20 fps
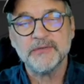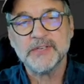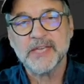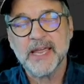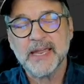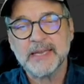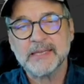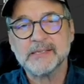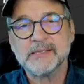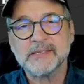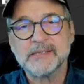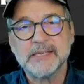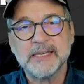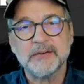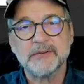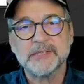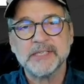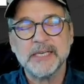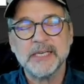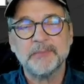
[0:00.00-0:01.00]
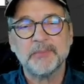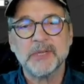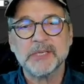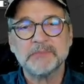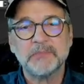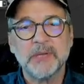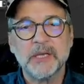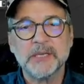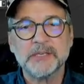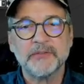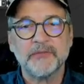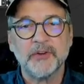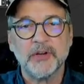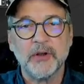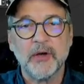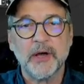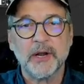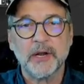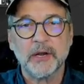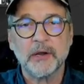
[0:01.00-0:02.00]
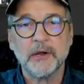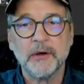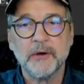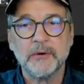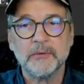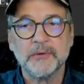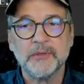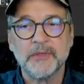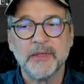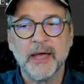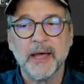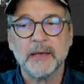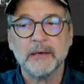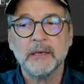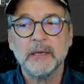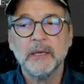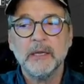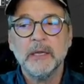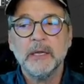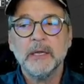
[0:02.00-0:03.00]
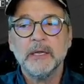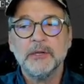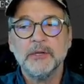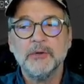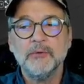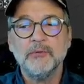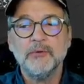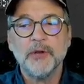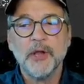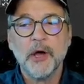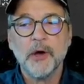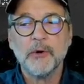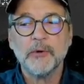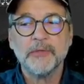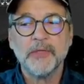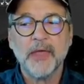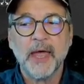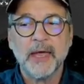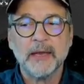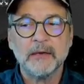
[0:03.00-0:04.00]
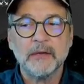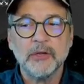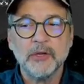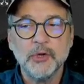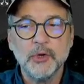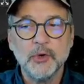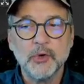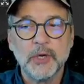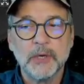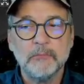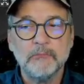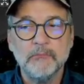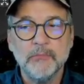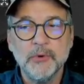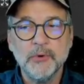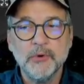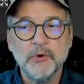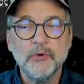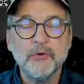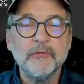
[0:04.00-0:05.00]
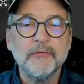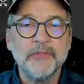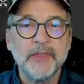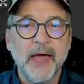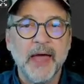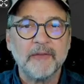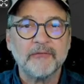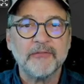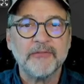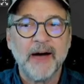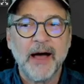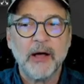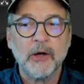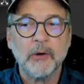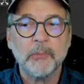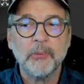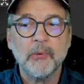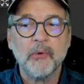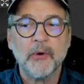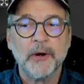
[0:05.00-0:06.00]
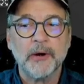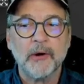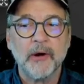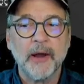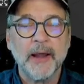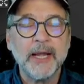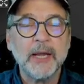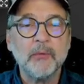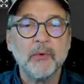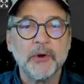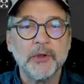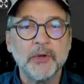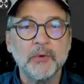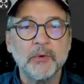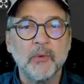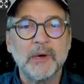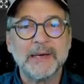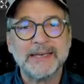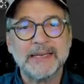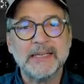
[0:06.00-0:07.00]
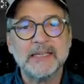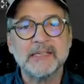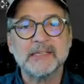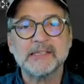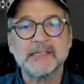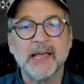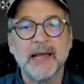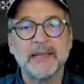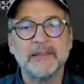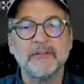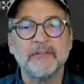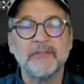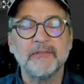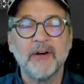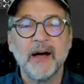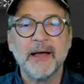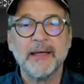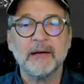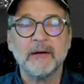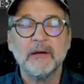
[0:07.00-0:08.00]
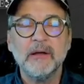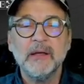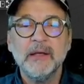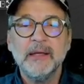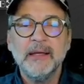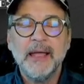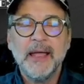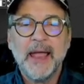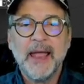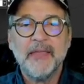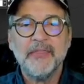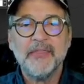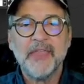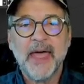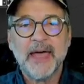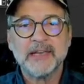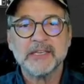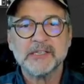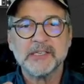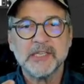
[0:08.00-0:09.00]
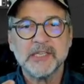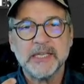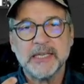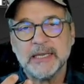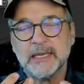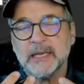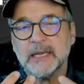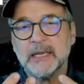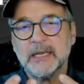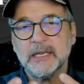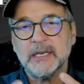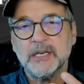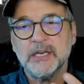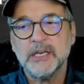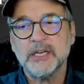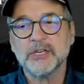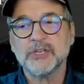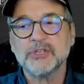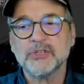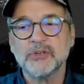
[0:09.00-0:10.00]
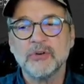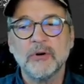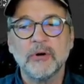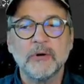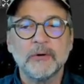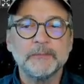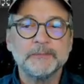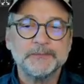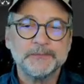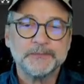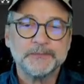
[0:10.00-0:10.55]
taken C or C++, if you know how to code with that, you know that you can move that file pointer anywhere you want inside the file, and that is the initial